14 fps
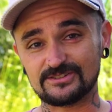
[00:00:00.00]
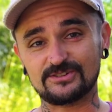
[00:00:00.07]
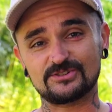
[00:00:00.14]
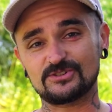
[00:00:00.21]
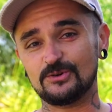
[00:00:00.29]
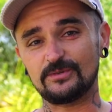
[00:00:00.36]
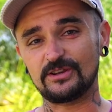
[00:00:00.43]

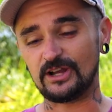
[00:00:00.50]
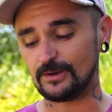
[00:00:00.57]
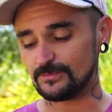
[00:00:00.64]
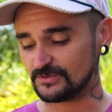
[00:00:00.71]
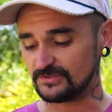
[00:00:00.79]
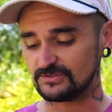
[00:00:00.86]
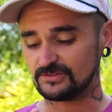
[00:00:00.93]
There's so many
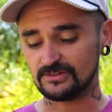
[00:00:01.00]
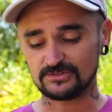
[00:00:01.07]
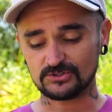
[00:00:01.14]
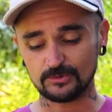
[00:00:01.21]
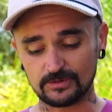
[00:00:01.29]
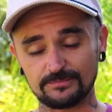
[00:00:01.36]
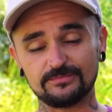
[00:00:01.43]
options and
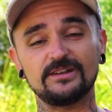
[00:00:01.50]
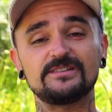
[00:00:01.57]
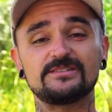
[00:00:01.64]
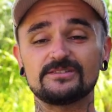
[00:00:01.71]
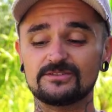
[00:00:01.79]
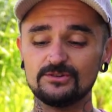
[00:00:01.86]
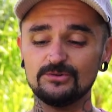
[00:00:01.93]
so many
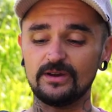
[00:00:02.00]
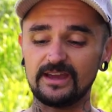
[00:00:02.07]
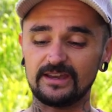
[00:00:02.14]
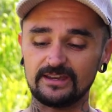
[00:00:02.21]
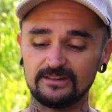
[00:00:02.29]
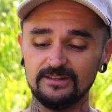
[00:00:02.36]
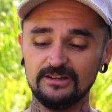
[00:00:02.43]
places to
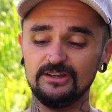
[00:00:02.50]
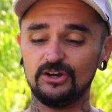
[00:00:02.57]
hang it